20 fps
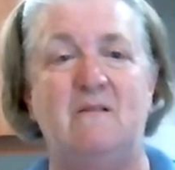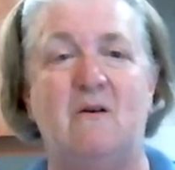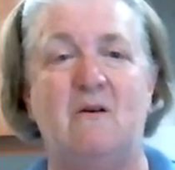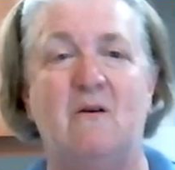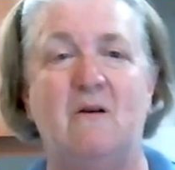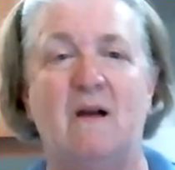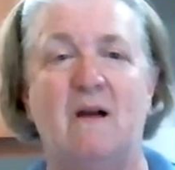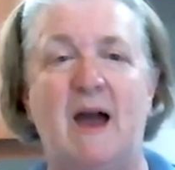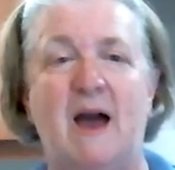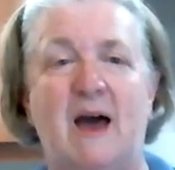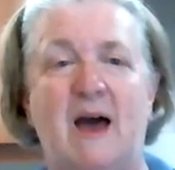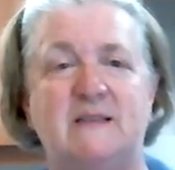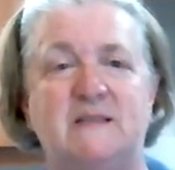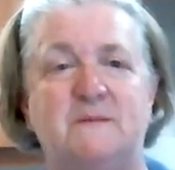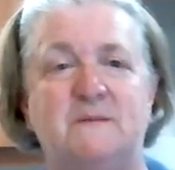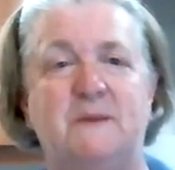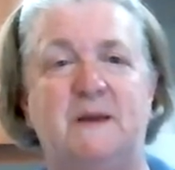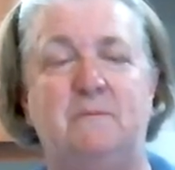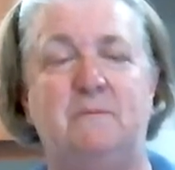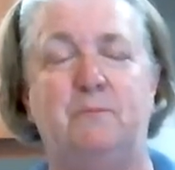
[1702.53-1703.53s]
or has
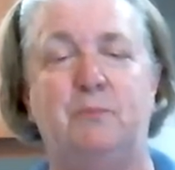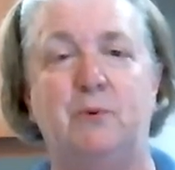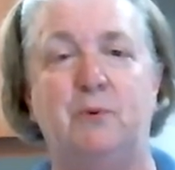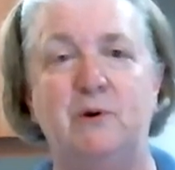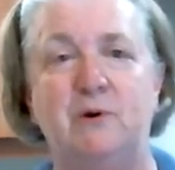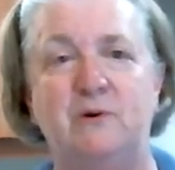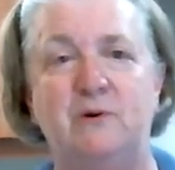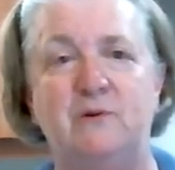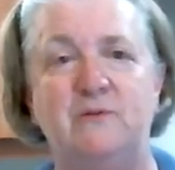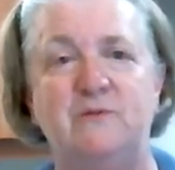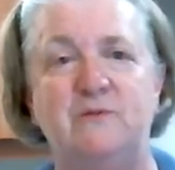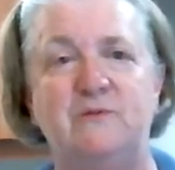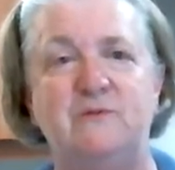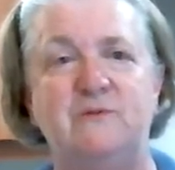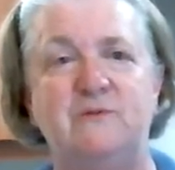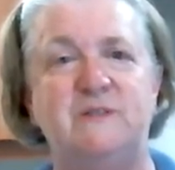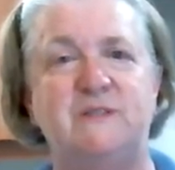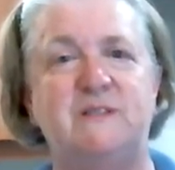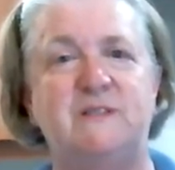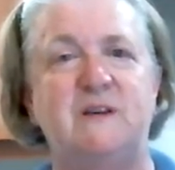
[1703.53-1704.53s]
a big
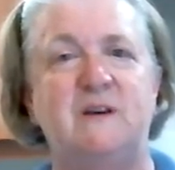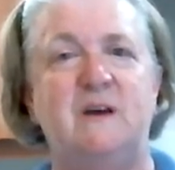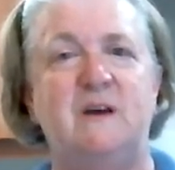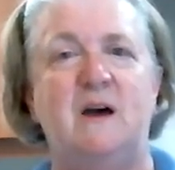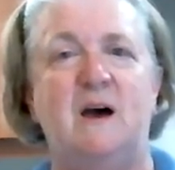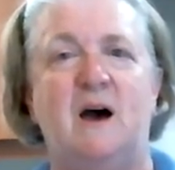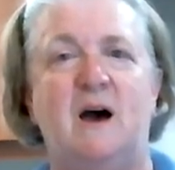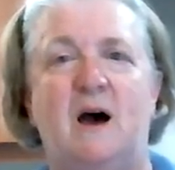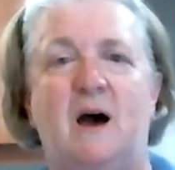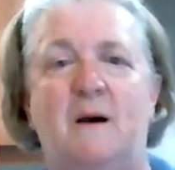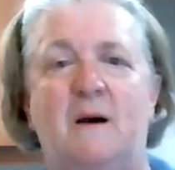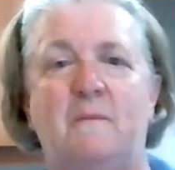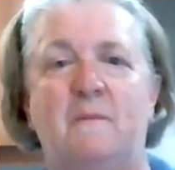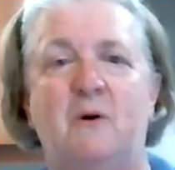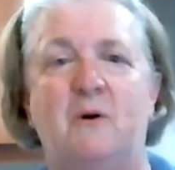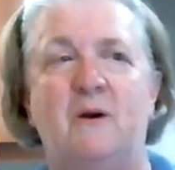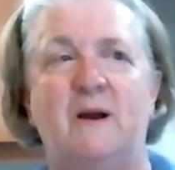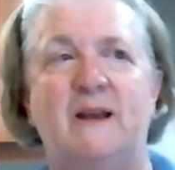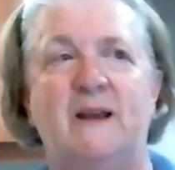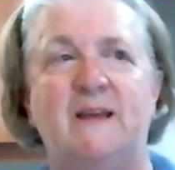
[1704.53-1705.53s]
bruise
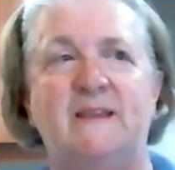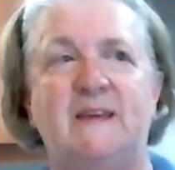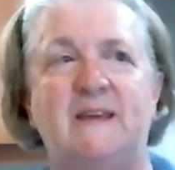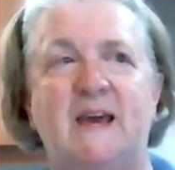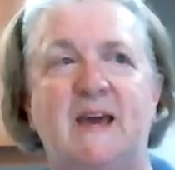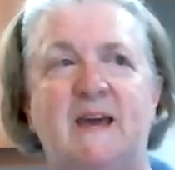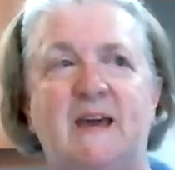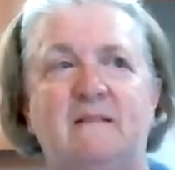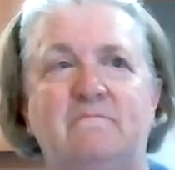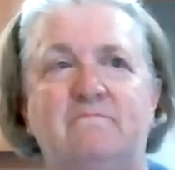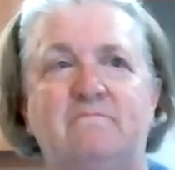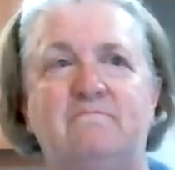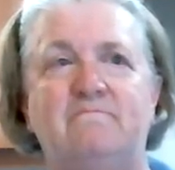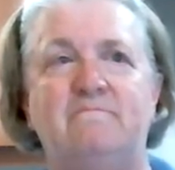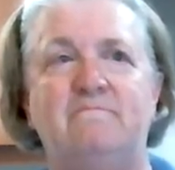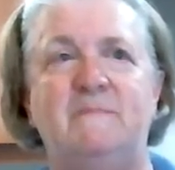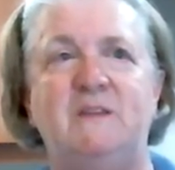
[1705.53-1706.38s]
or anything,